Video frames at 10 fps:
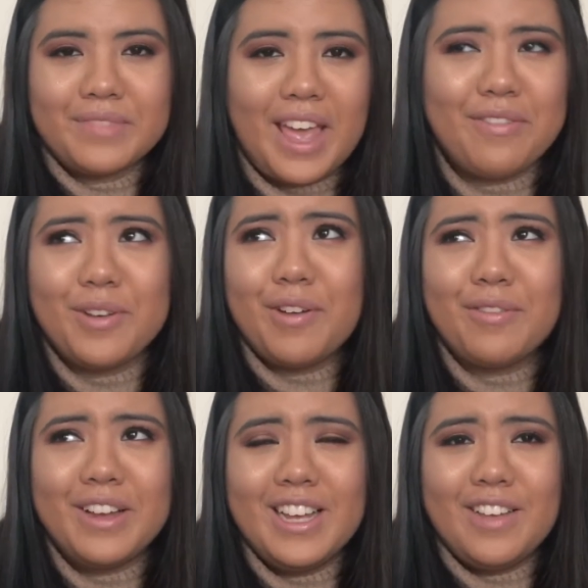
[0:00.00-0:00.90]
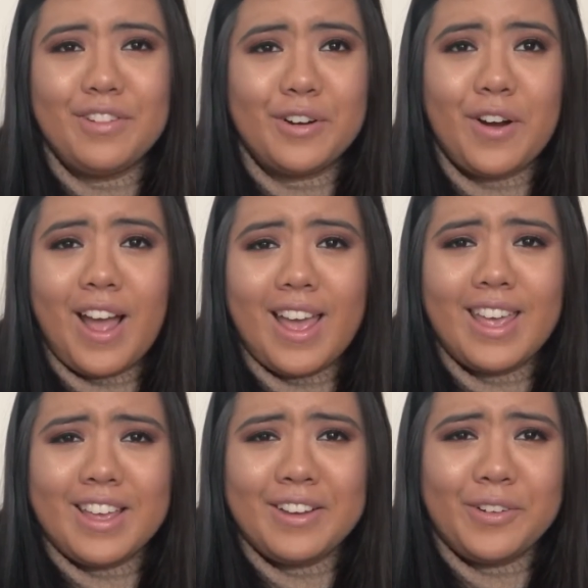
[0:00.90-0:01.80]
yeah, if you're
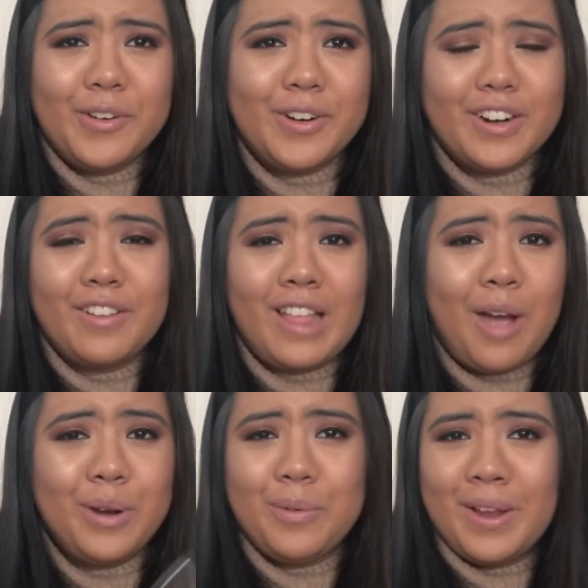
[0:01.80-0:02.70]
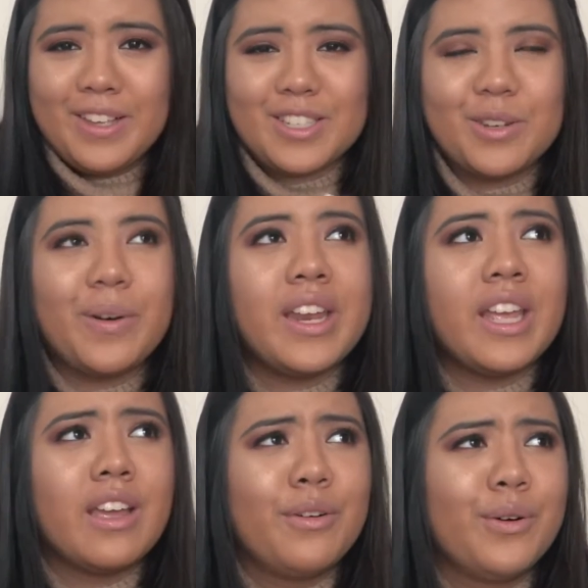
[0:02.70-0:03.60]
crying, or I wouldn't wear this to a
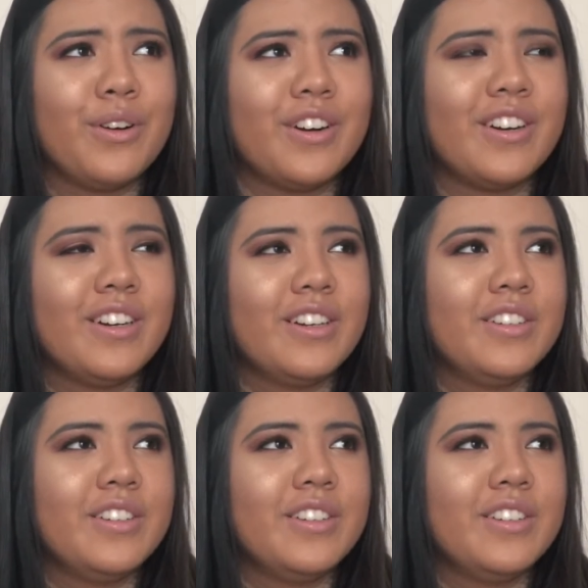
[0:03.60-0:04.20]
wedding, or